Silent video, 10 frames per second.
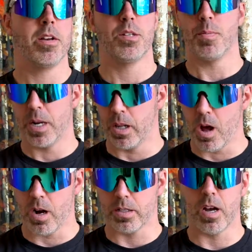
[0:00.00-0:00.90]
It's been a
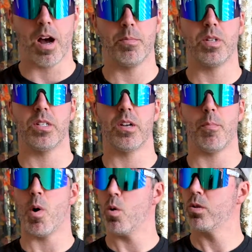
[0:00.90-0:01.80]
long time since I
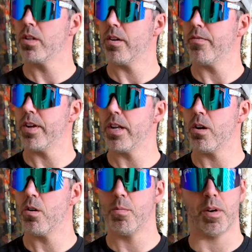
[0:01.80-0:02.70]
posted a
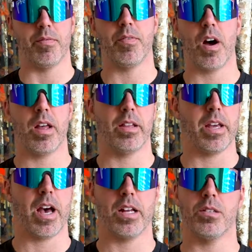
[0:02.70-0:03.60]
video, but
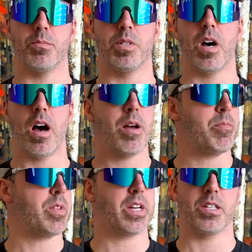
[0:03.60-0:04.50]
finally had some
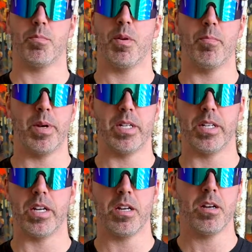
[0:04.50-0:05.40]
time. Things have been
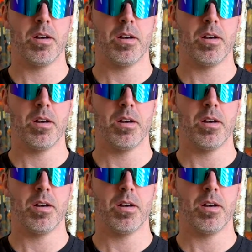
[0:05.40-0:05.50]
busy.